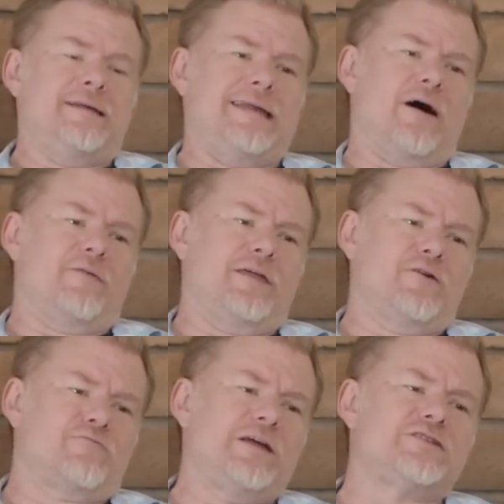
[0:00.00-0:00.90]
Now, the
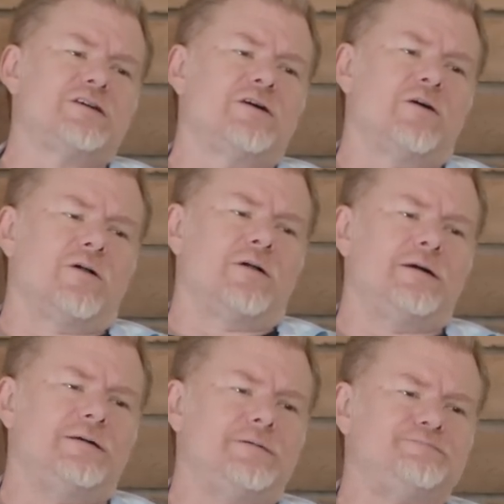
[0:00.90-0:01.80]
original
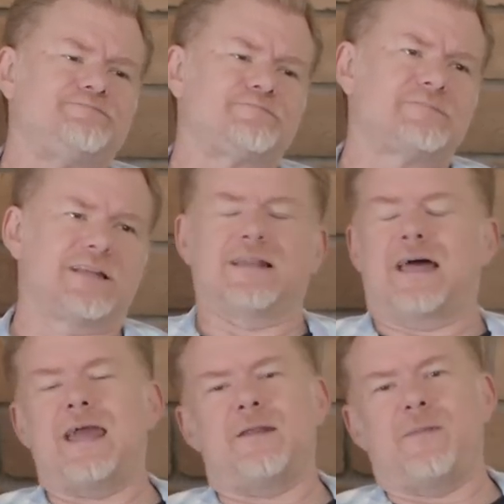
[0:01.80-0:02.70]
little
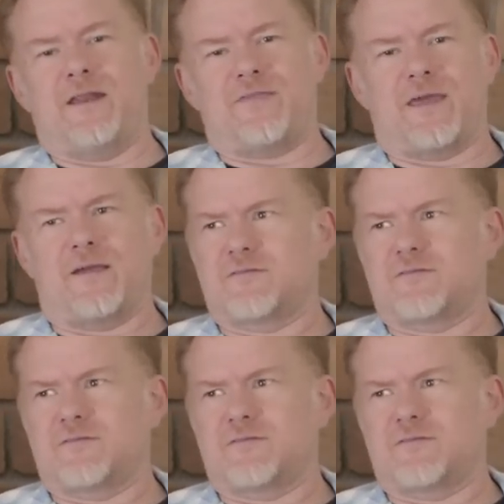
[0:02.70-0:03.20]
animated thing